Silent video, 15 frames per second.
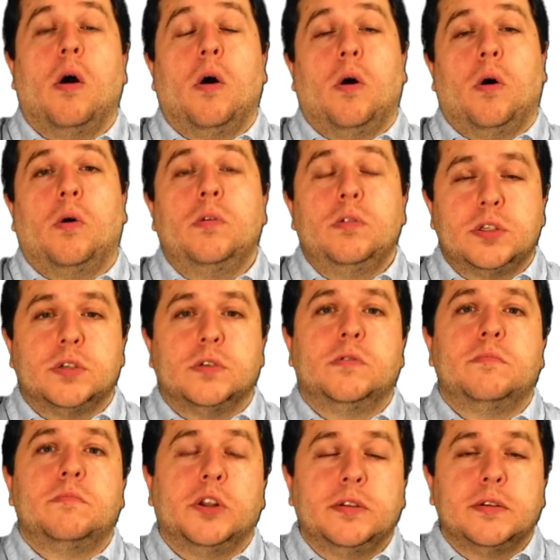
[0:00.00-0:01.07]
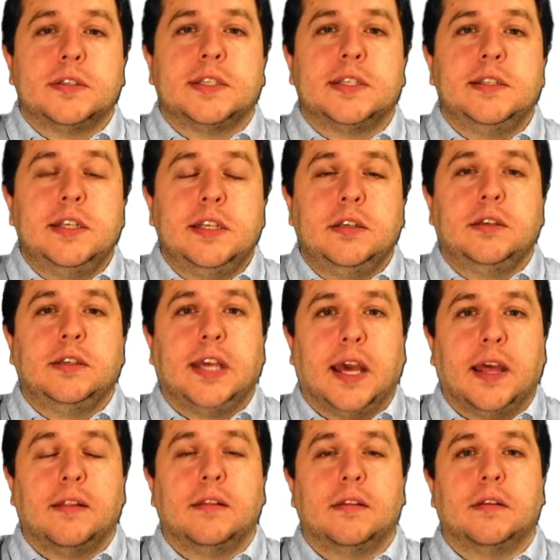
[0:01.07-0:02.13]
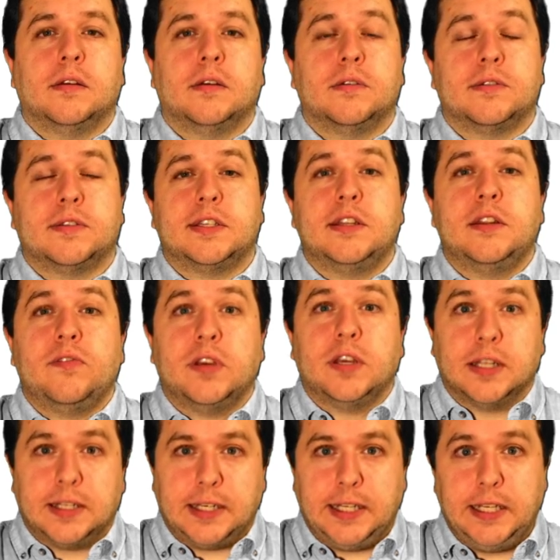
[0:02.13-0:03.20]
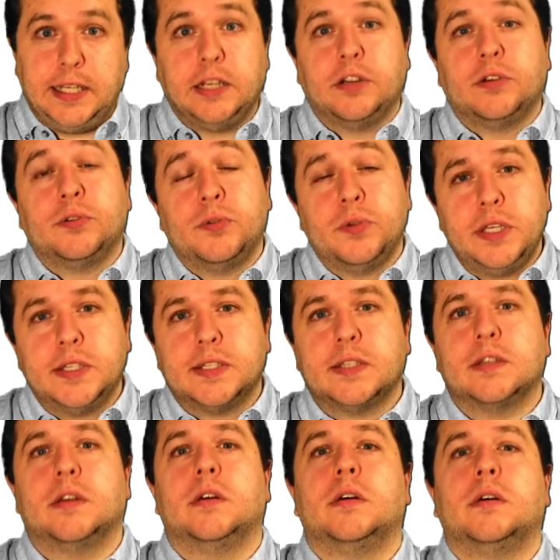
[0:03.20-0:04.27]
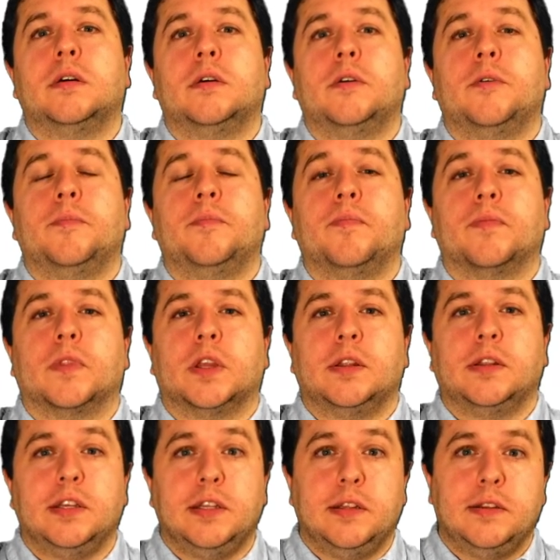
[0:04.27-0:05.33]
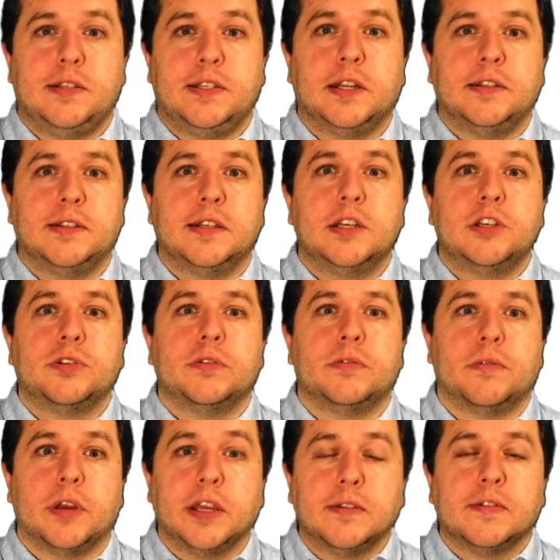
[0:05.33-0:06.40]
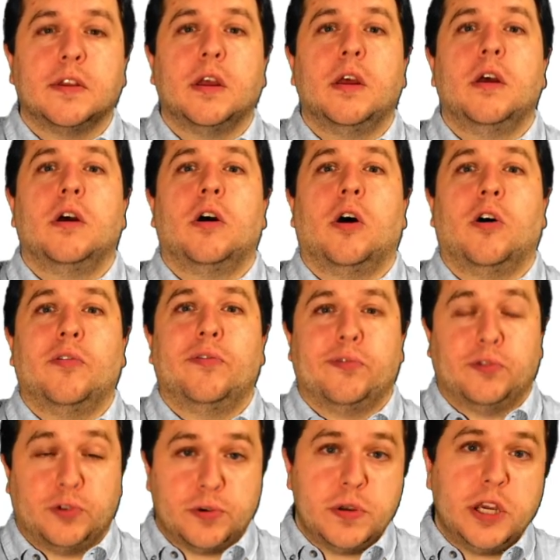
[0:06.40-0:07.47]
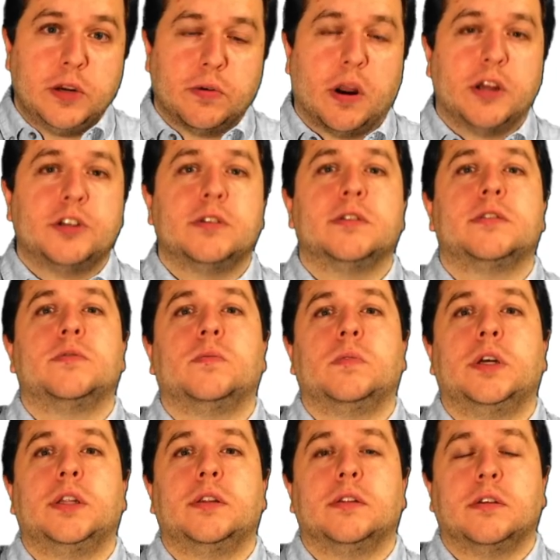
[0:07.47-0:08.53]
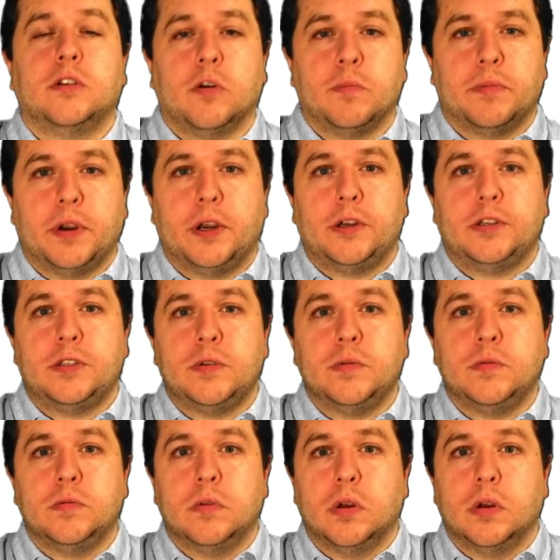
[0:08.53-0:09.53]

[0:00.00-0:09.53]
Also, model seeding can significantly increase the initialization rate of 3 crashes when compared to